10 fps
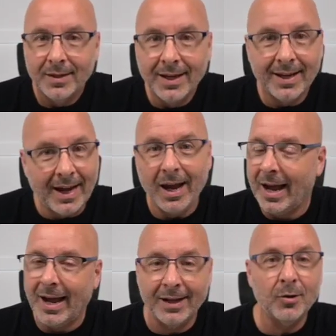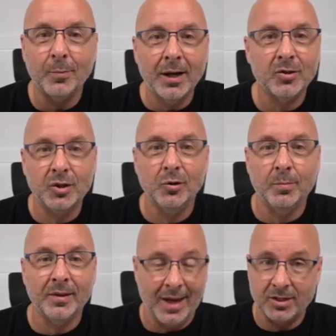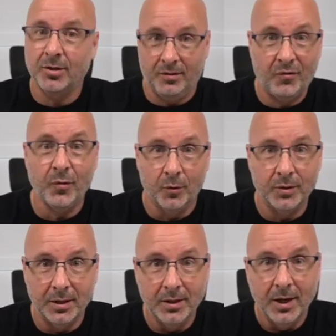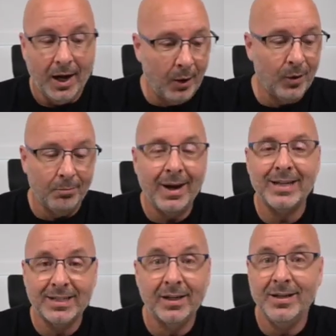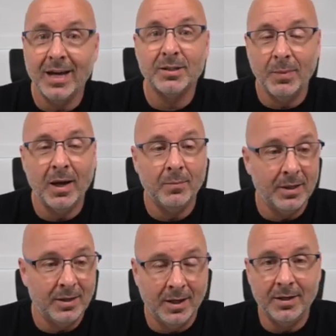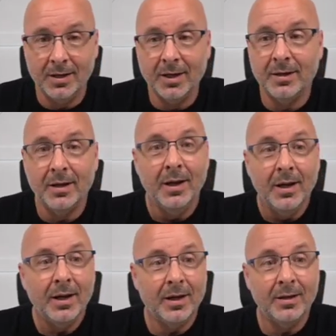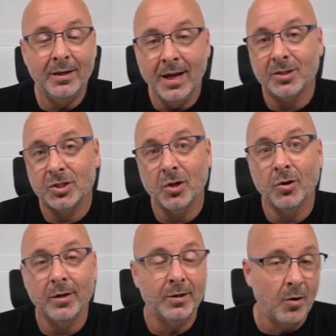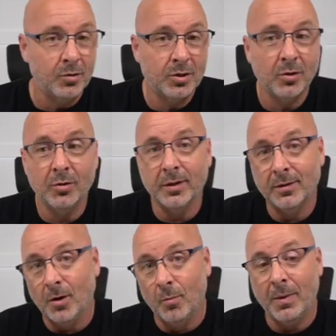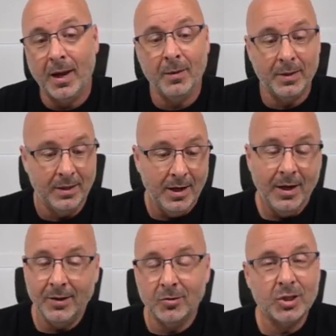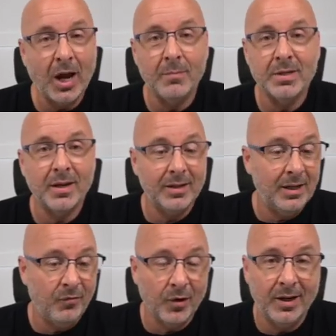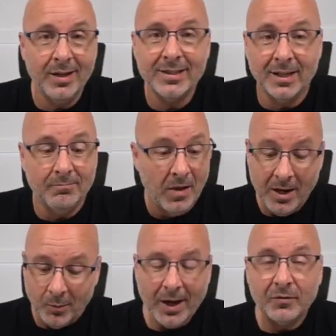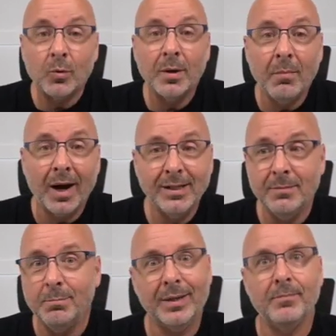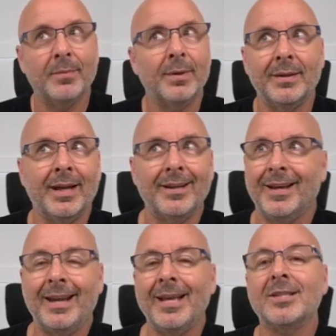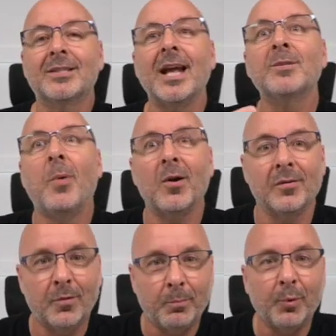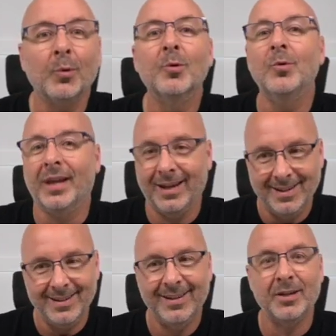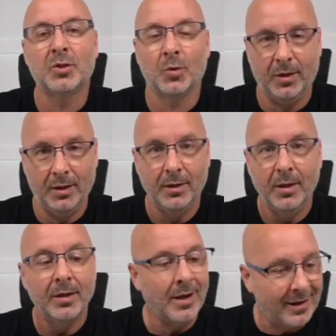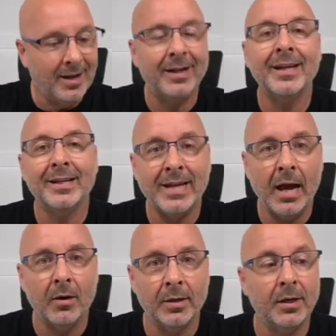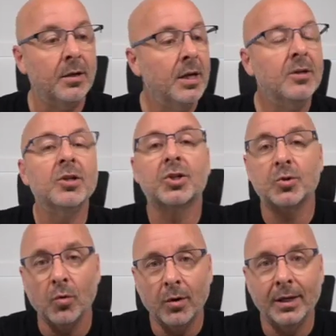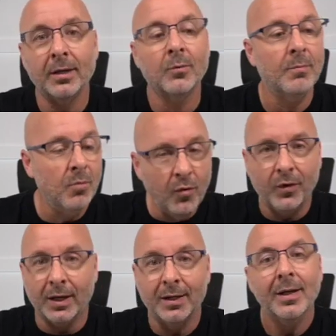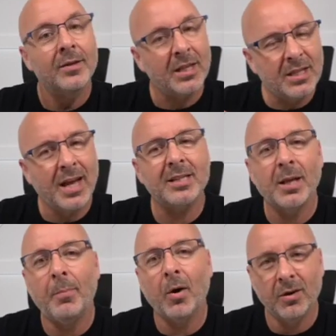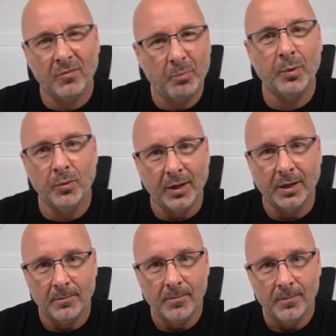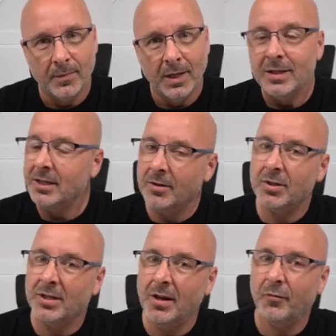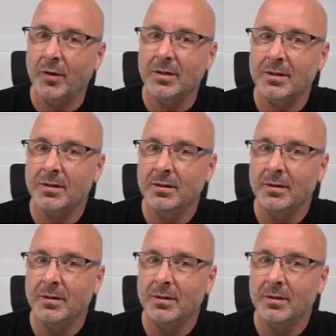I don't know about you, but that's good fruit. I want my son, yes, ma'am, and yes, sir, and no, sir, and no, ma'am. And there's times that he forgets, and we have to remind him, but that, hey, that's part of pruning a tree, not cutting it down and destroying it and removing it. That's the part of pruning. See, there's a difference.